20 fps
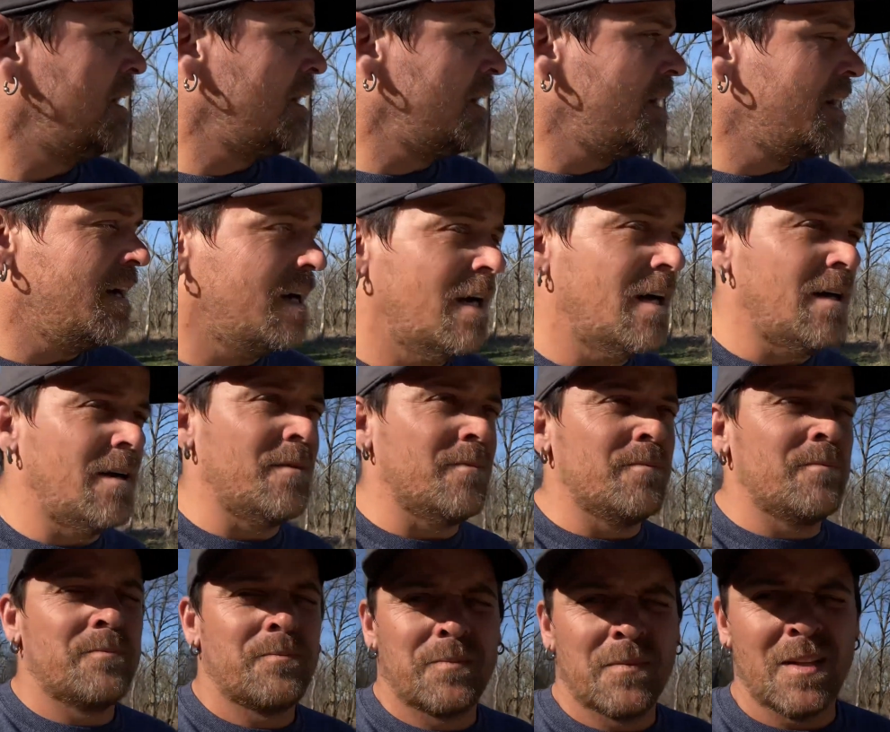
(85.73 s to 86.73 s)
a
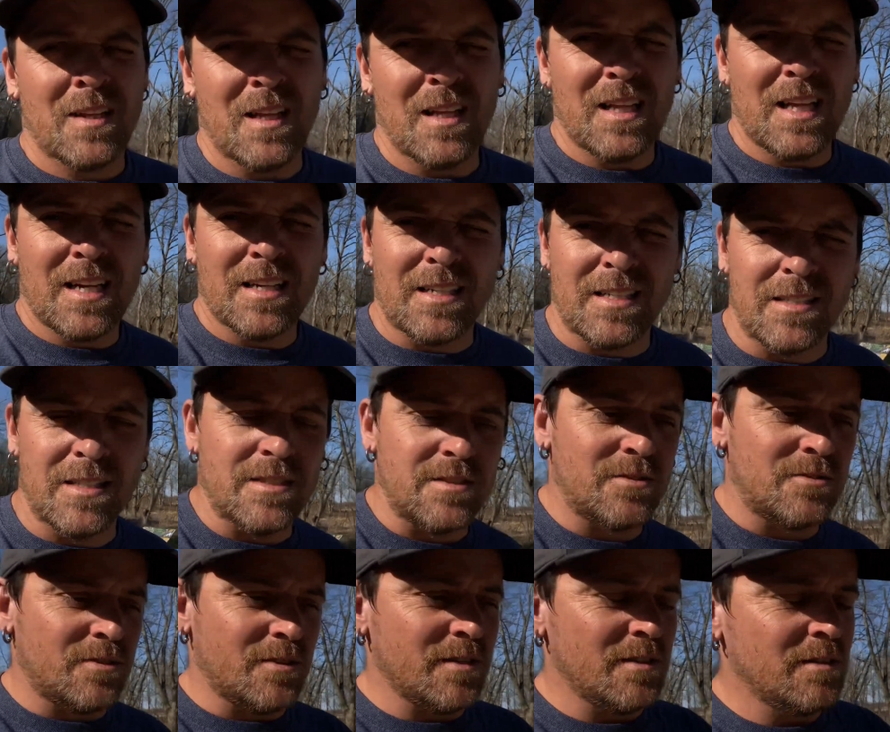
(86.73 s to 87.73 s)
lot on this
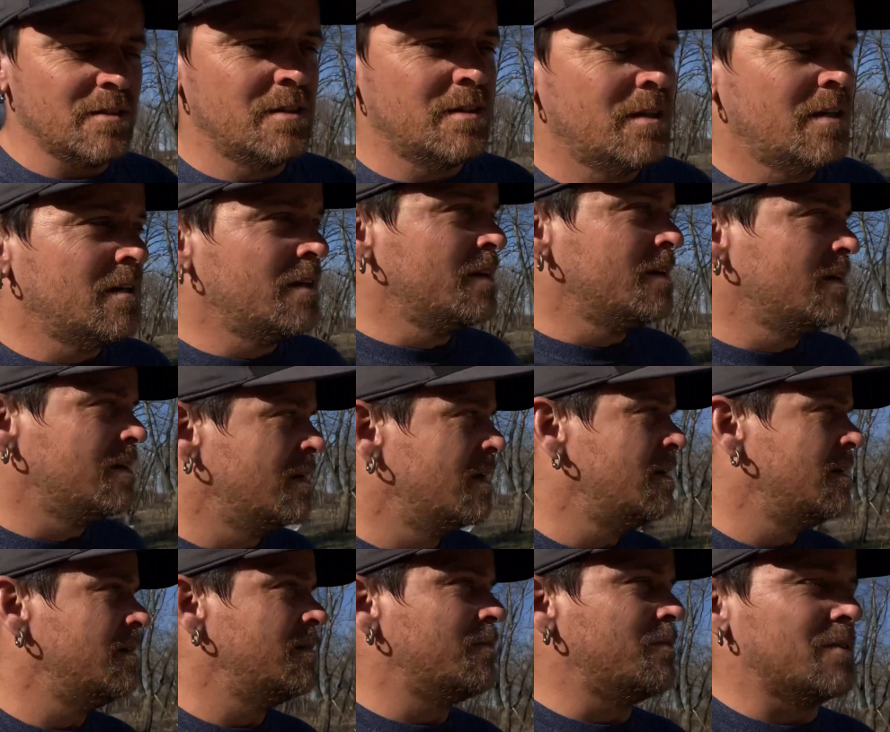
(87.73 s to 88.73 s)
trail.
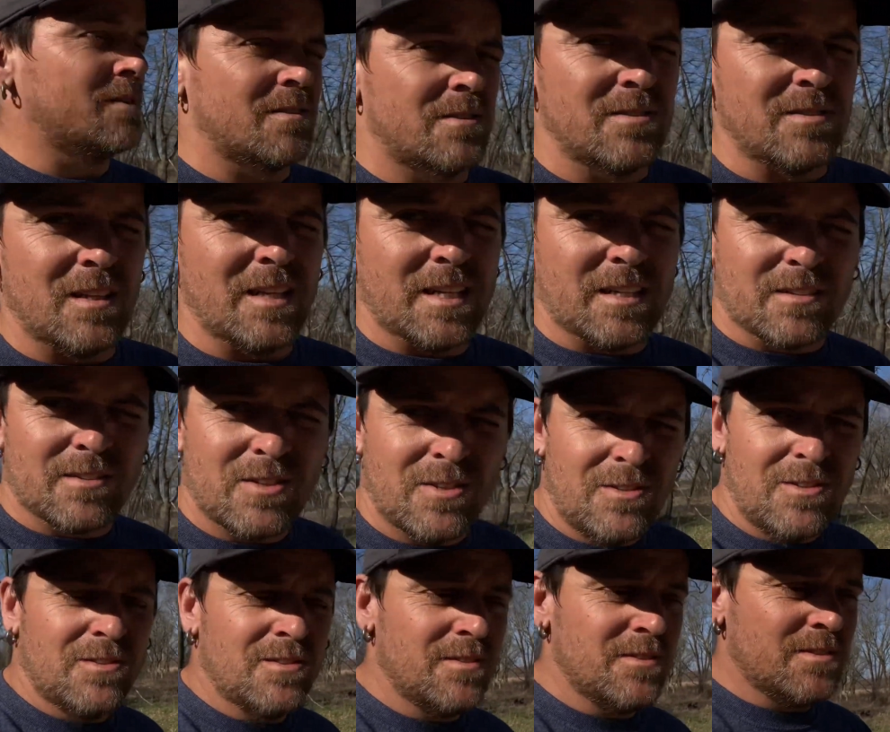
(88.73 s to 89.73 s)
But there's a lot of
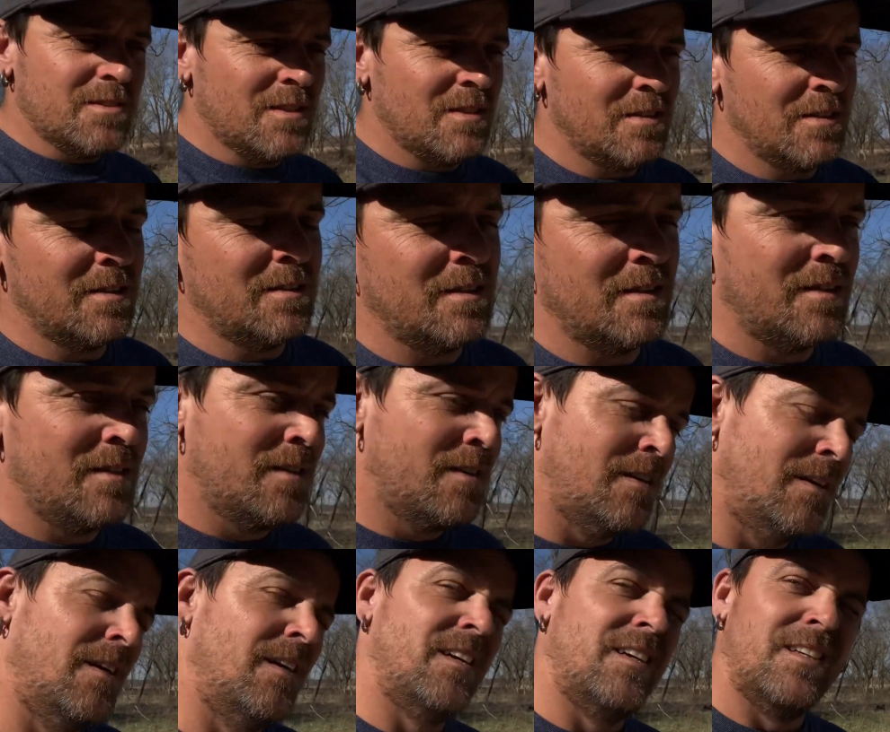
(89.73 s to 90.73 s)
turtles,
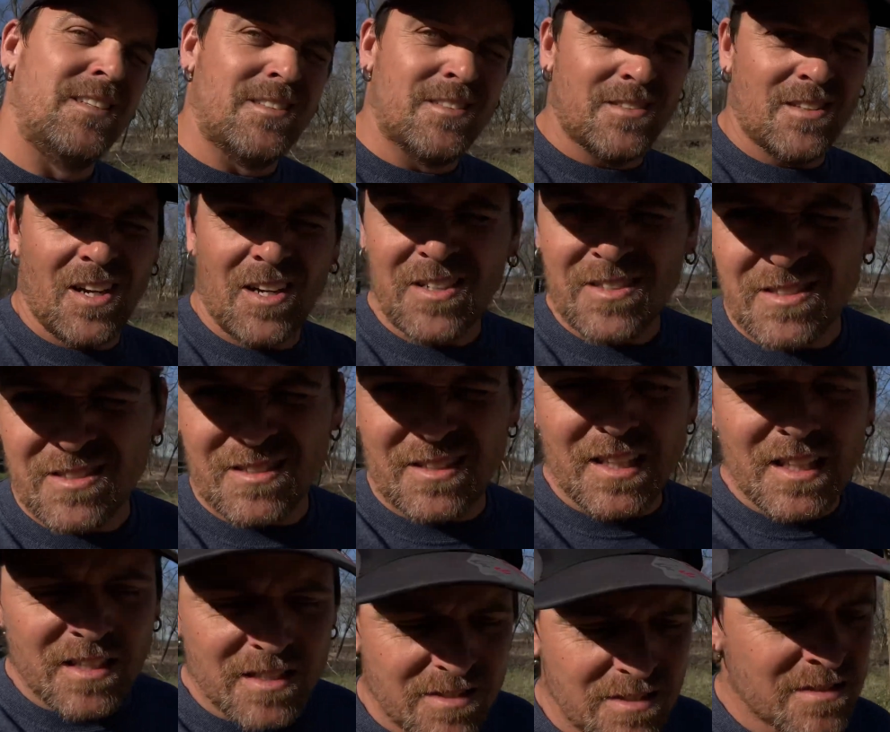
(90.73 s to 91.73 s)
ducks,
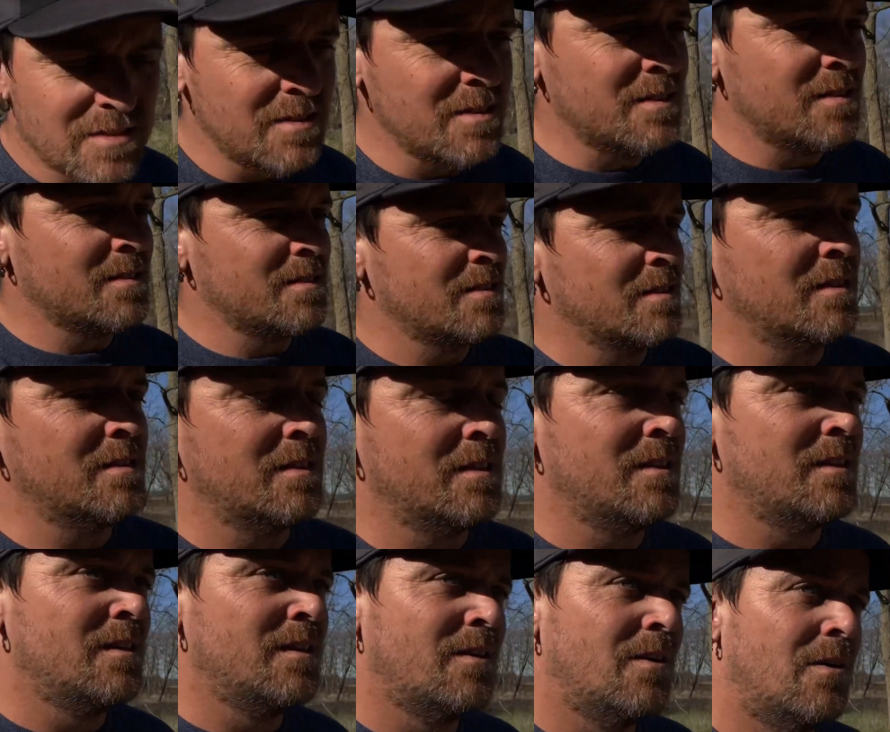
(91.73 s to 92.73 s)
geese,
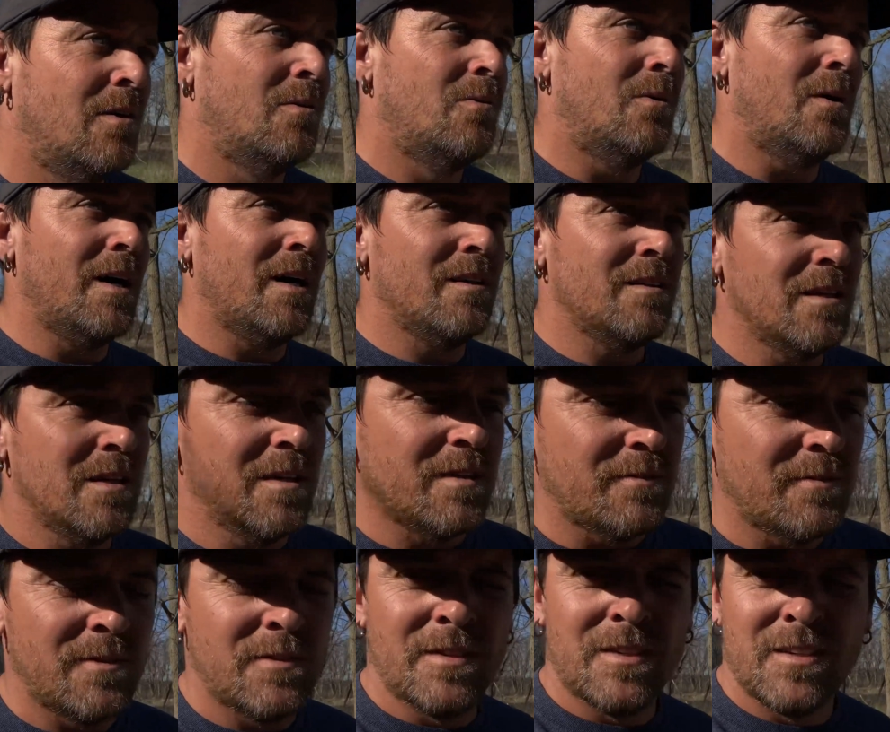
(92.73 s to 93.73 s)
wildlife.
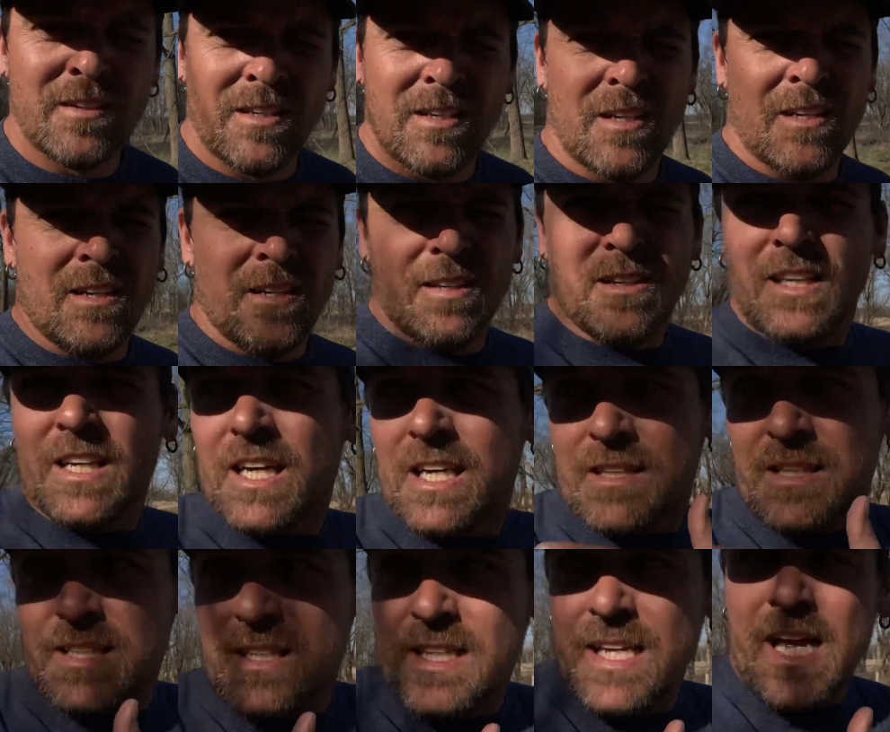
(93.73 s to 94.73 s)
You got
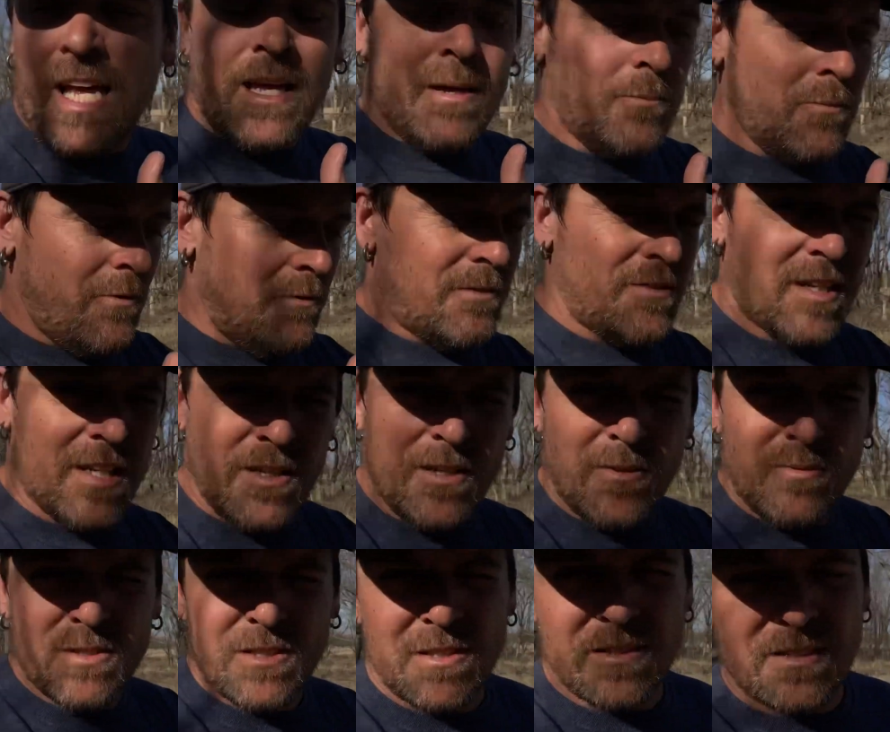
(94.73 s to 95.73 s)
the dam over there,
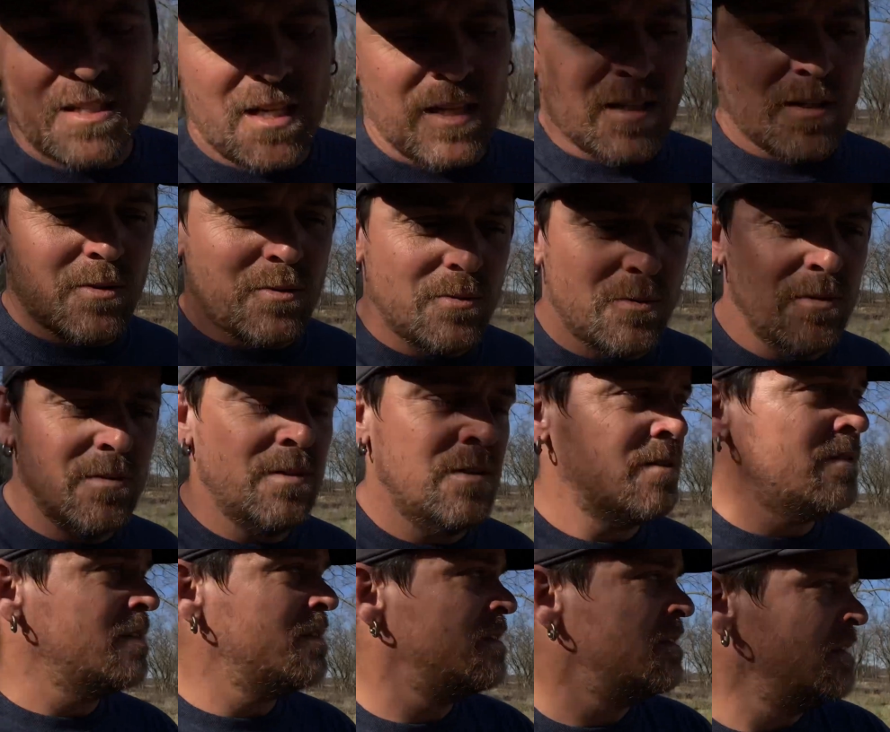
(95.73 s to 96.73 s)
which is kind of cool.
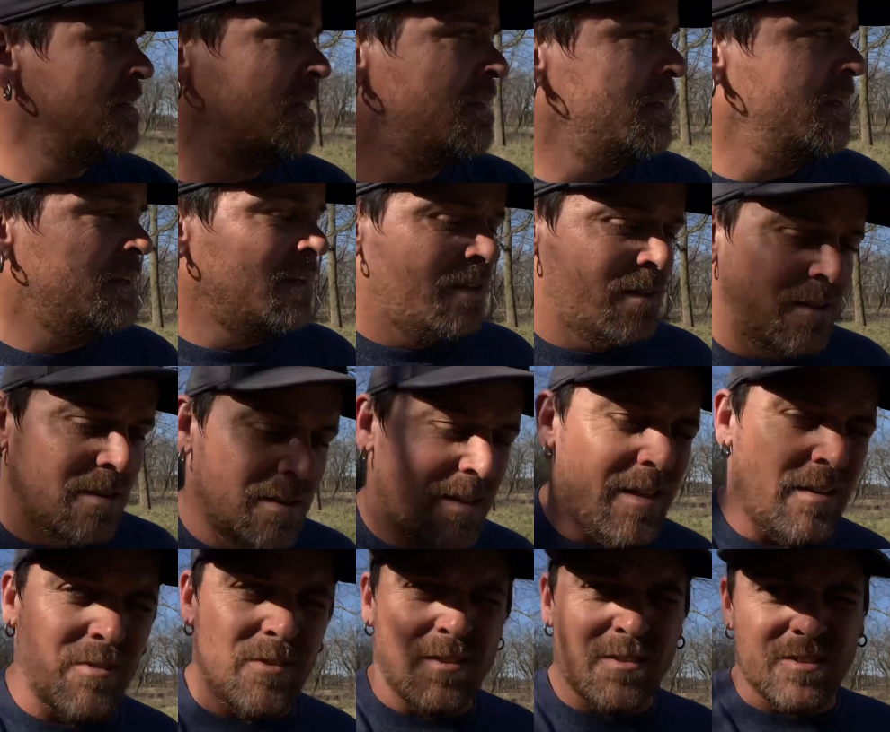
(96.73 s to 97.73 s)
You
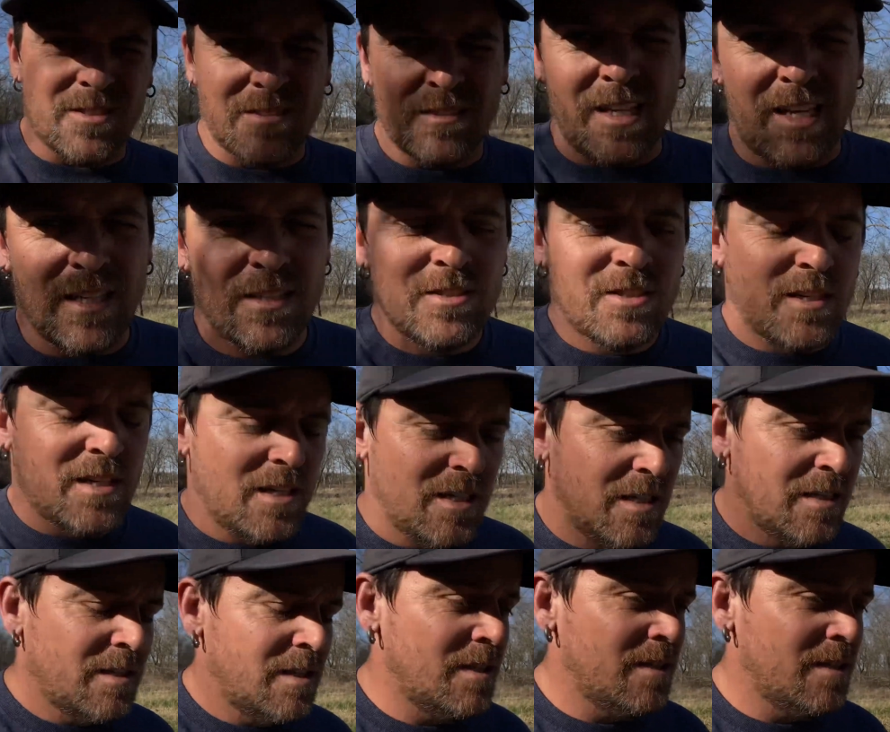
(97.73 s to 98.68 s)
have a little snack shack.